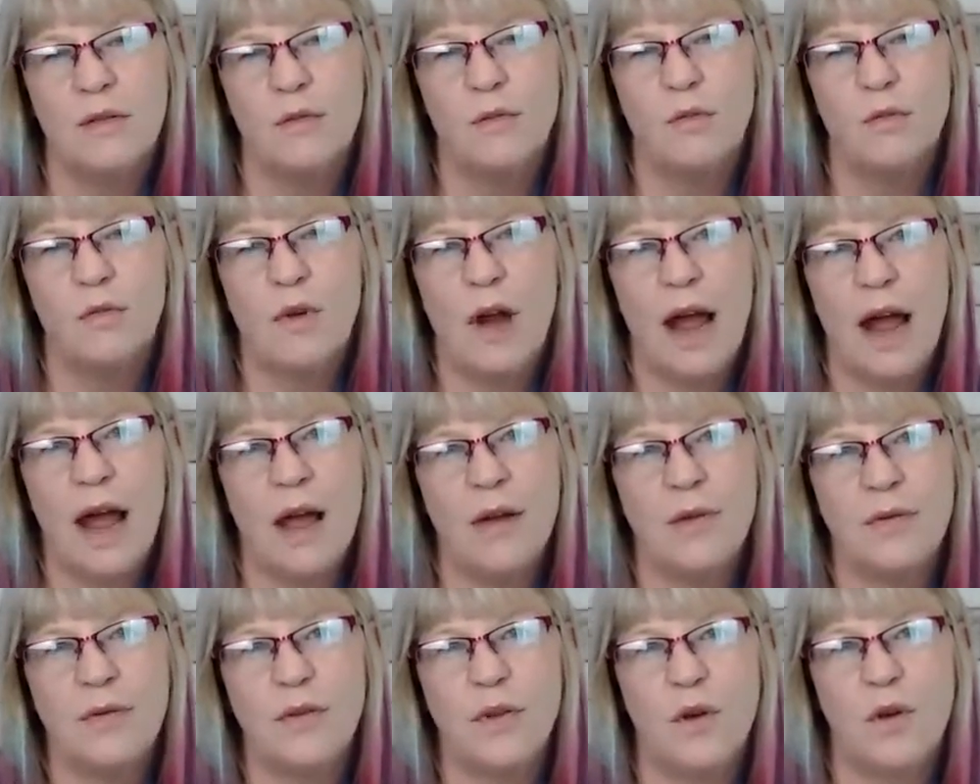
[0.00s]

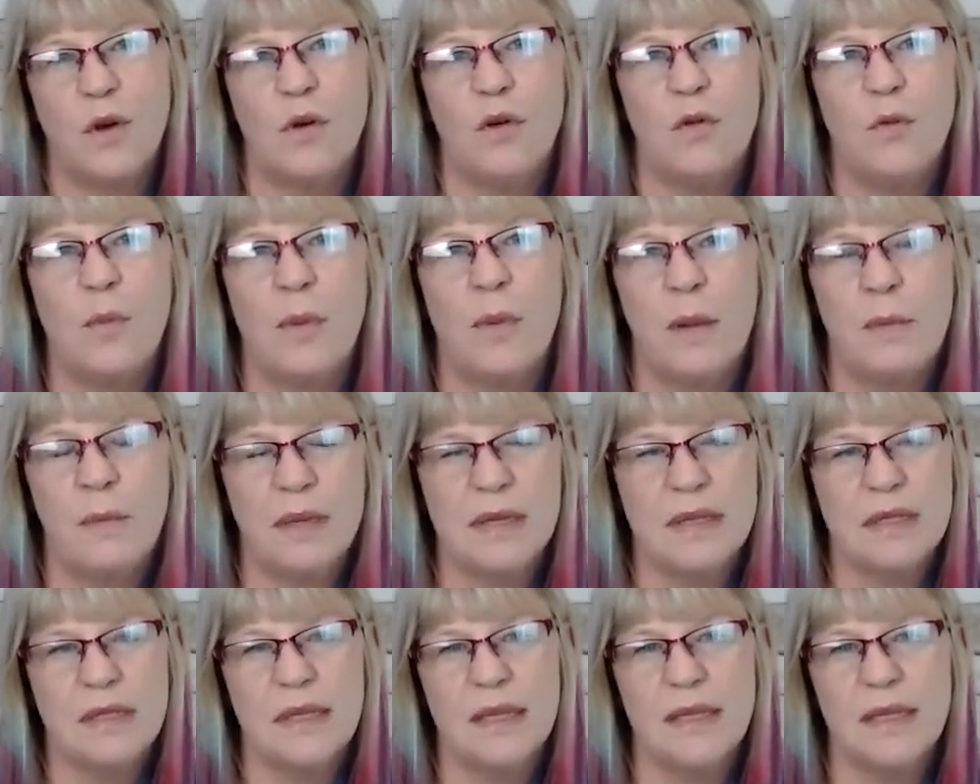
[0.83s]
raft of my
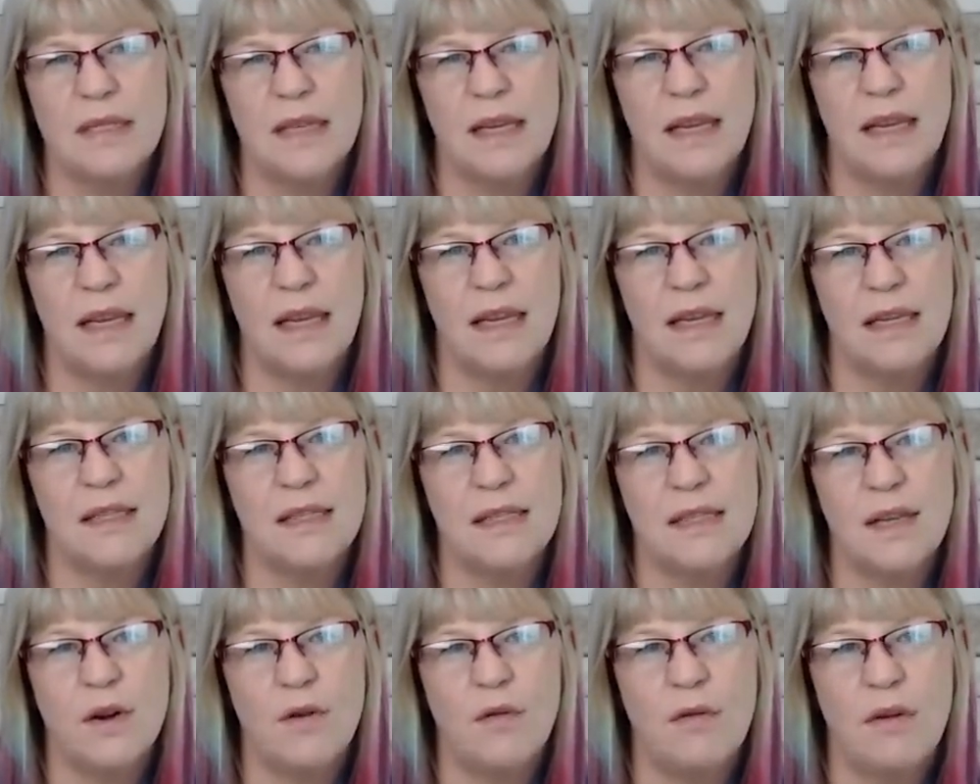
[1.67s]
business is
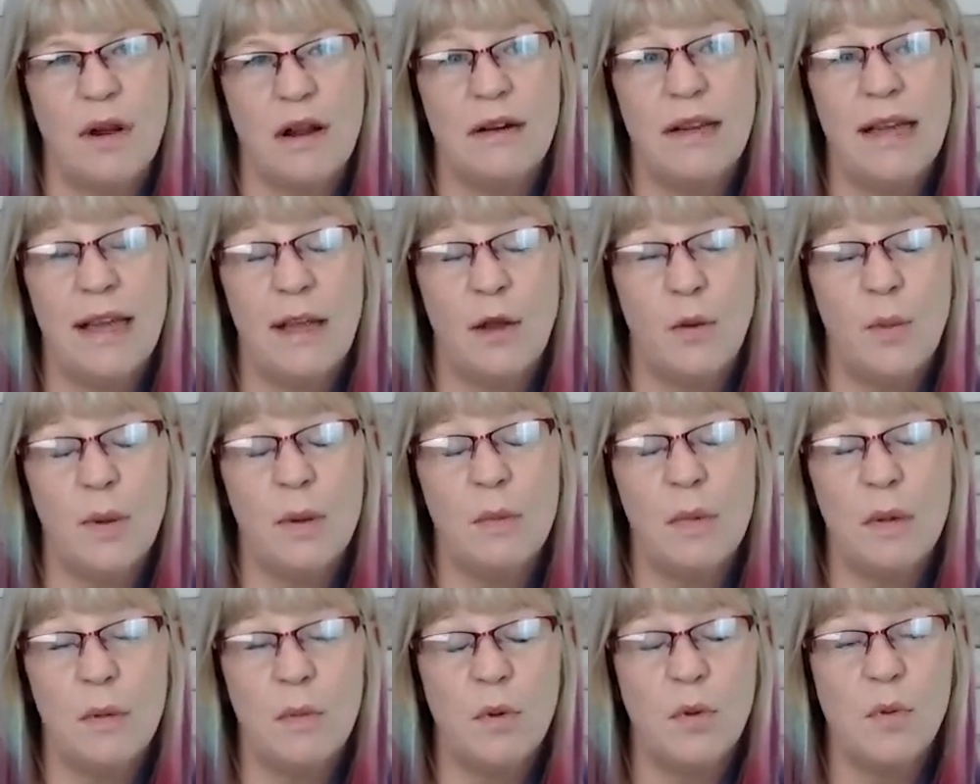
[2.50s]
around helping
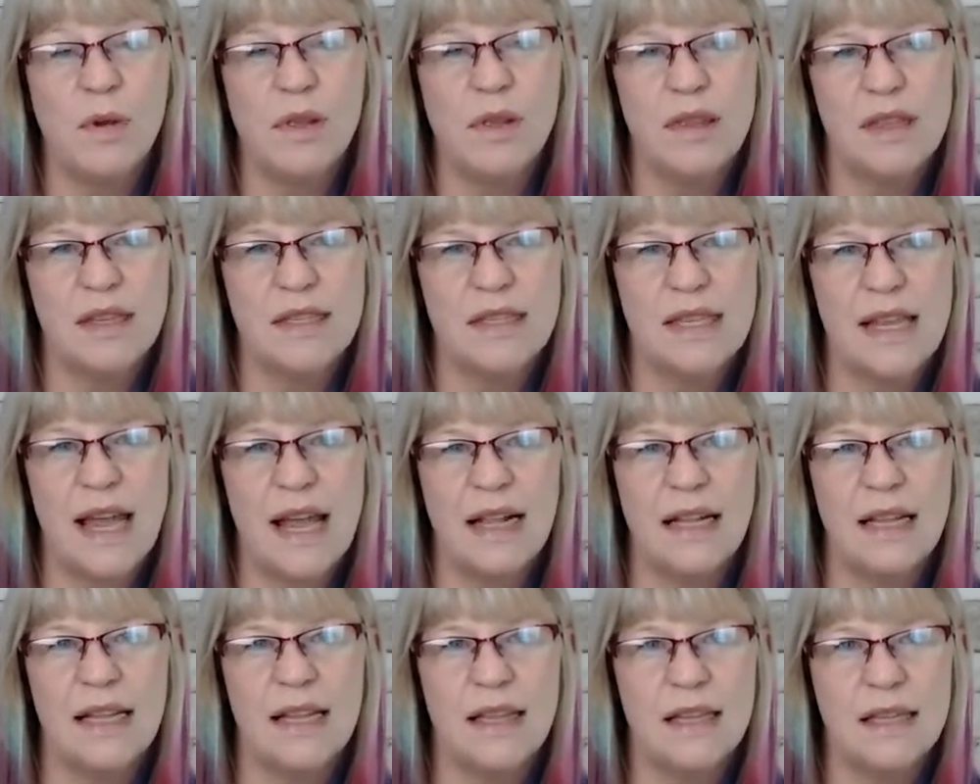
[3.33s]
people with
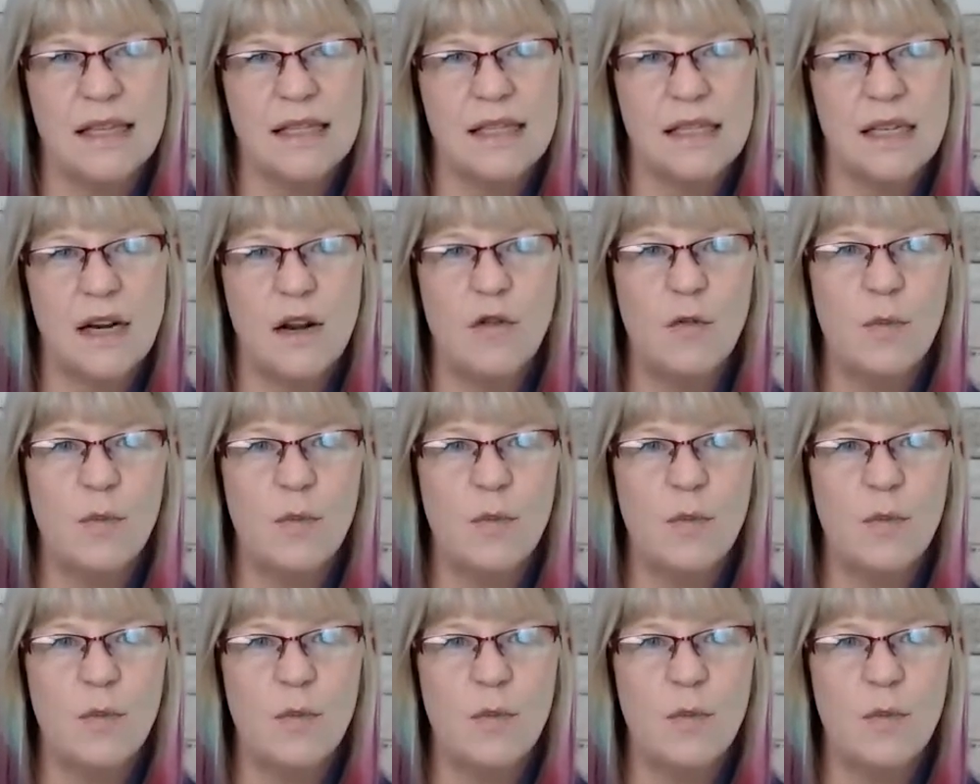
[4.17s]
exactly this stuff,